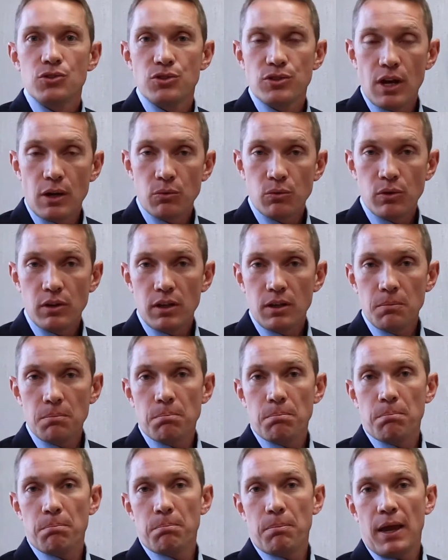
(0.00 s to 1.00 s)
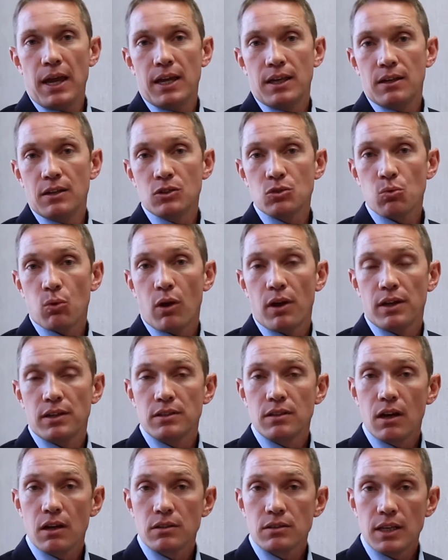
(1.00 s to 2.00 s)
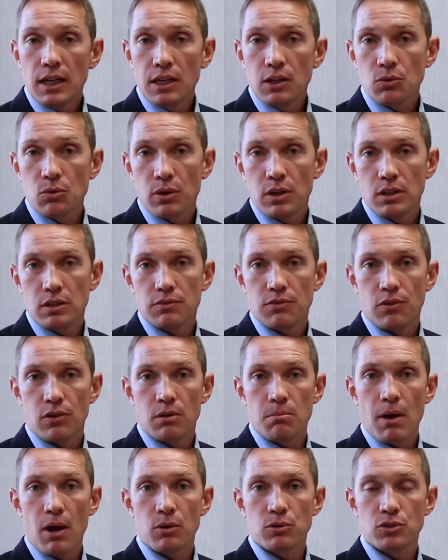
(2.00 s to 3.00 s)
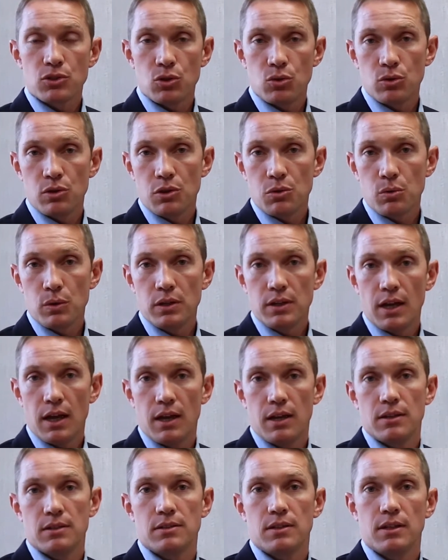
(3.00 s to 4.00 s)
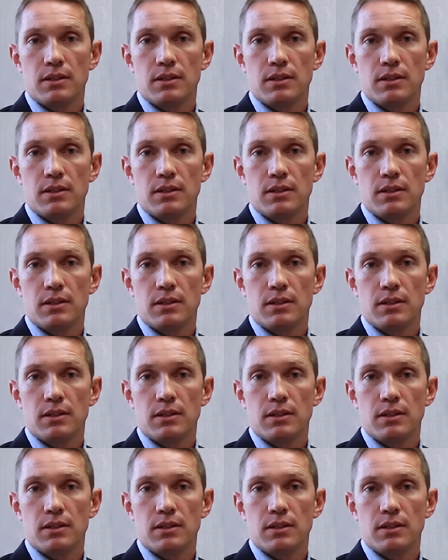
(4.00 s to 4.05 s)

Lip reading: Generally, pain and swelling does increase for about 2 to 3 days.